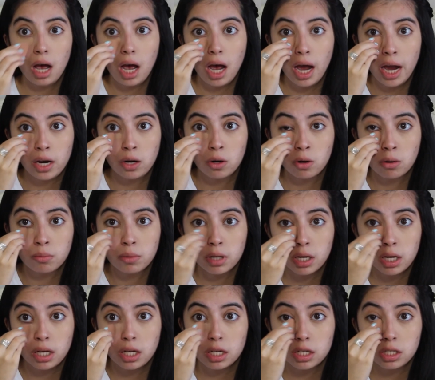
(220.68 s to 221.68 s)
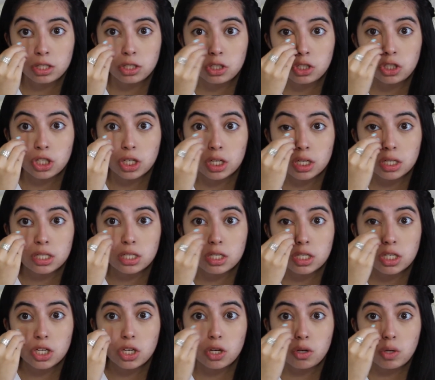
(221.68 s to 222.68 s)
I normally
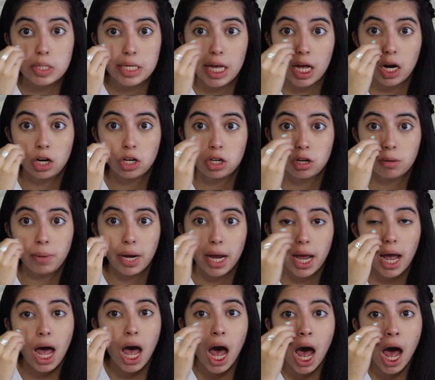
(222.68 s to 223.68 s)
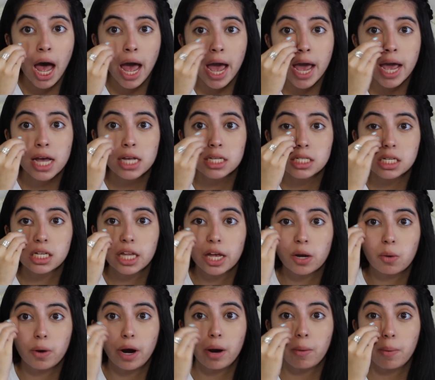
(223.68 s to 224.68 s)
just use that under my eyes and
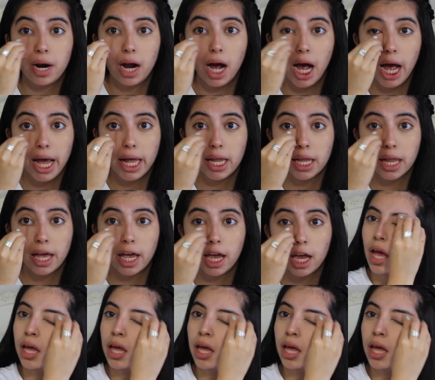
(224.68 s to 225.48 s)
like where I want to highlight.